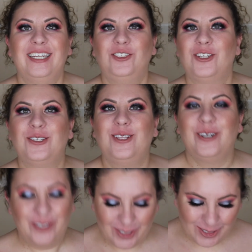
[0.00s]
It just
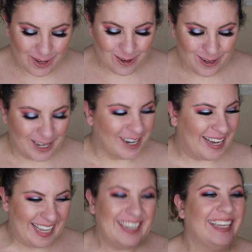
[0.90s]
looks so
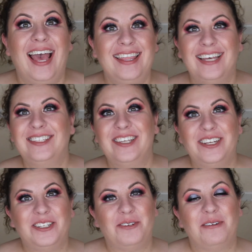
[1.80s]
good. And that's
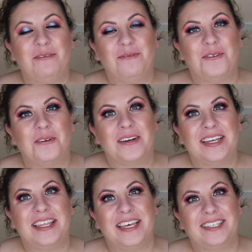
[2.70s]
gonna do it for
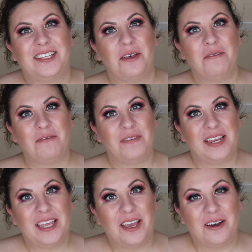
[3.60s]
this
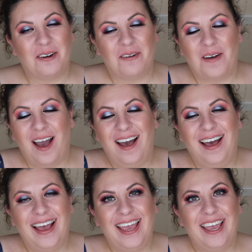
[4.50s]
video.
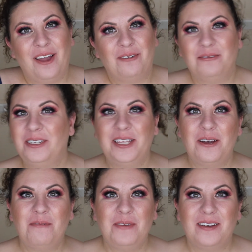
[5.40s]
I really
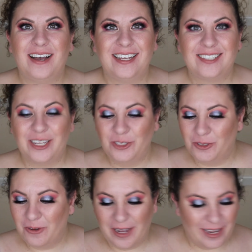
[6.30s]
hope you guys
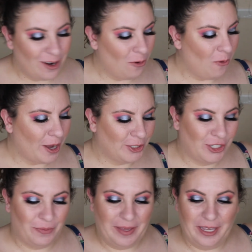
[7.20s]
enjoyed
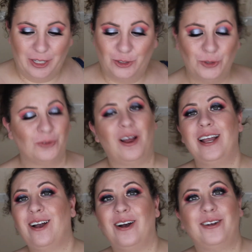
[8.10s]
watching me
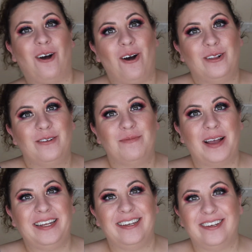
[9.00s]
try on all of
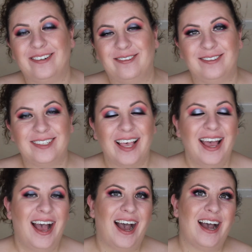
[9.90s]
my nudes.
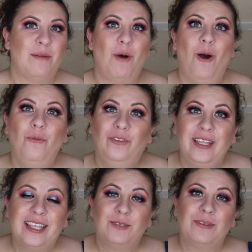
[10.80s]

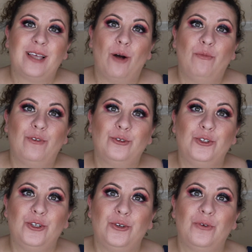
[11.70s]
Hopefully this was helpful
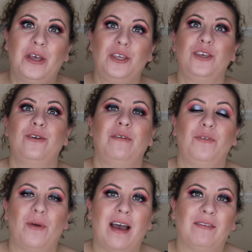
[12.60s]
to you if
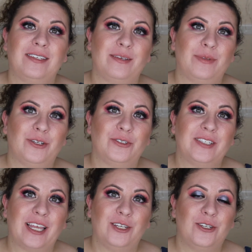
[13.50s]
you have a similar
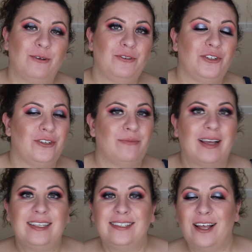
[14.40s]
skin tone to
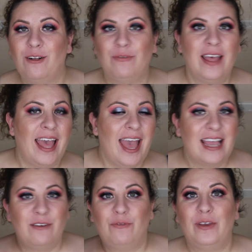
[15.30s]
myself
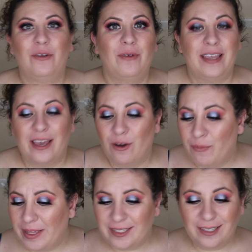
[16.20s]
in figuring
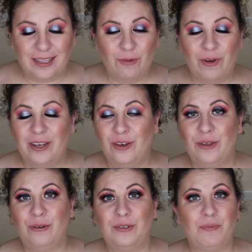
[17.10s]
out basically what
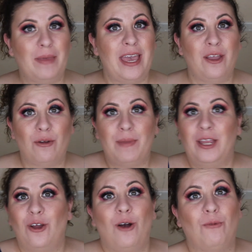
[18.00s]
nudes may or
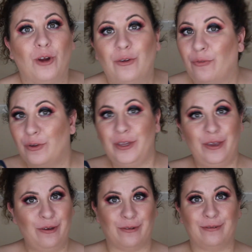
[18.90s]
may not work for
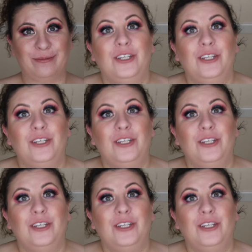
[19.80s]
you.